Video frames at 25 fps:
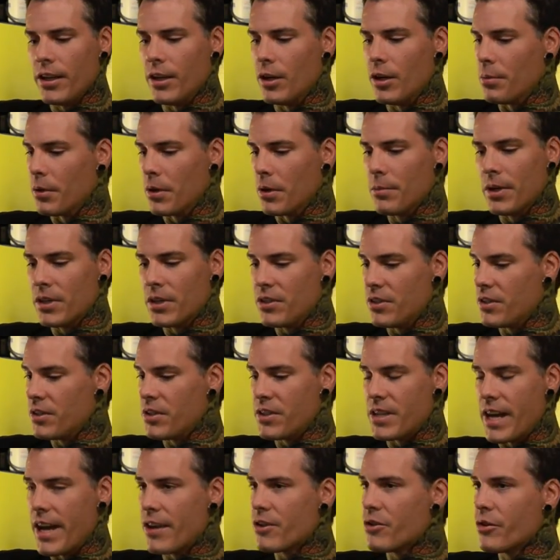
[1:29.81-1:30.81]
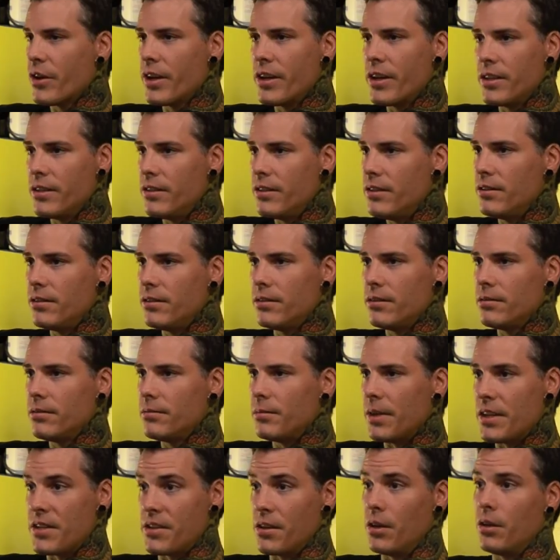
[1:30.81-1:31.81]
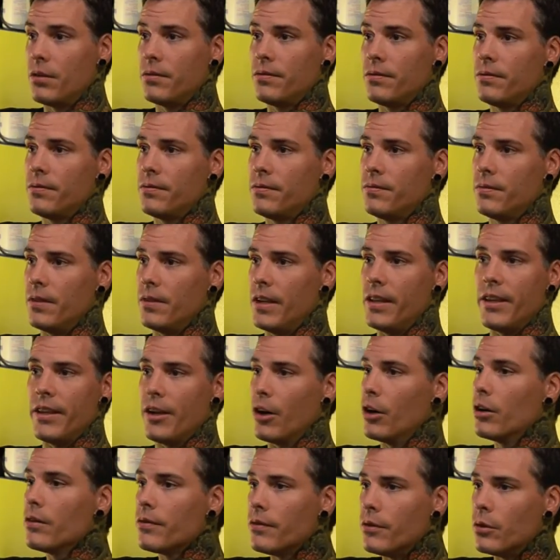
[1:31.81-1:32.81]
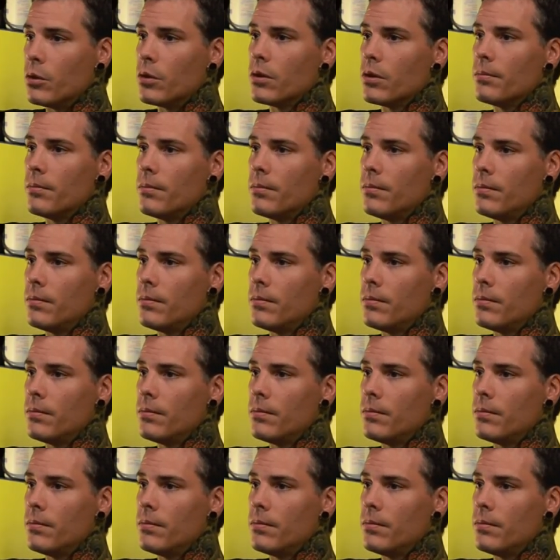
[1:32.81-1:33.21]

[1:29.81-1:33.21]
pretty much just saturated myself in the art form,